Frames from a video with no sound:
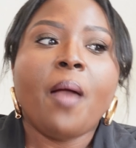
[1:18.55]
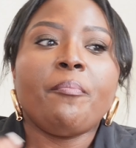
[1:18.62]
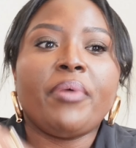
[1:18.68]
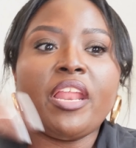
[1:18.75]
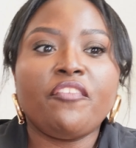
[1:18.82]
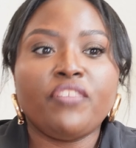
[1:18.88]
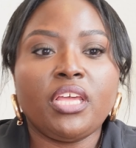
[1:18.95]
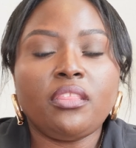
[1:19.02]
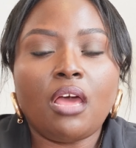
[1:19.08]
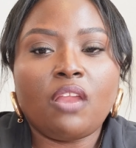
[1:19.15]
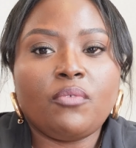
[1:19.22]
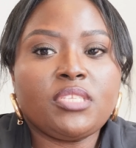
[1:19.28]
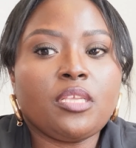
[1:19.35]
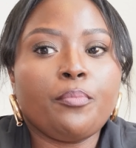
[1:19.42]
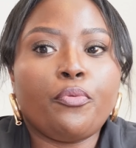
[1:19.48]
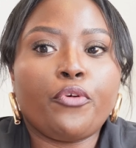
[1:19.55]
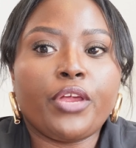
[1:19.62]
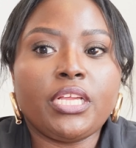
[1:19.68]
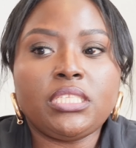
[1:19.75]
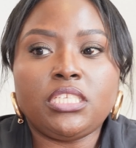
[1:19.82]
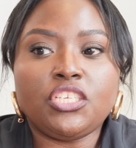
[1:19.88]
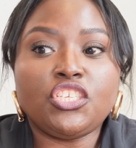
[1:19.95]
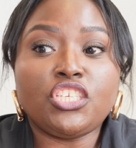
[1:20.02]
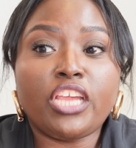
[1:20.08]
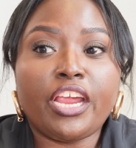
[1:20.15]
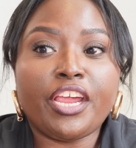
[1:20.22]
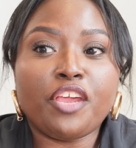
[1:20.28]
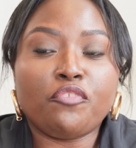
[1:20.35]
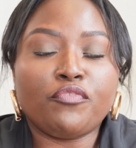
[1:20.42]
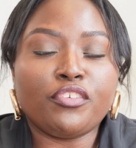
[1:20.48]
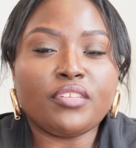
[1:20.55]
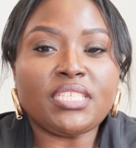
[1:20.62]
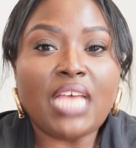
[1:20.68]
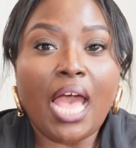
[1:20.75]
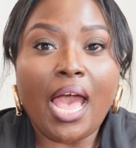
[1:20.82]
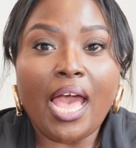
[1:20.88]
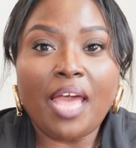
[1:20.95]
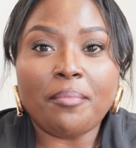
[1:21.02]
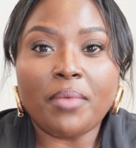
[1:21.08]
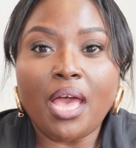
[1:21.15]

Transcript: but I really thought it was important to share in real time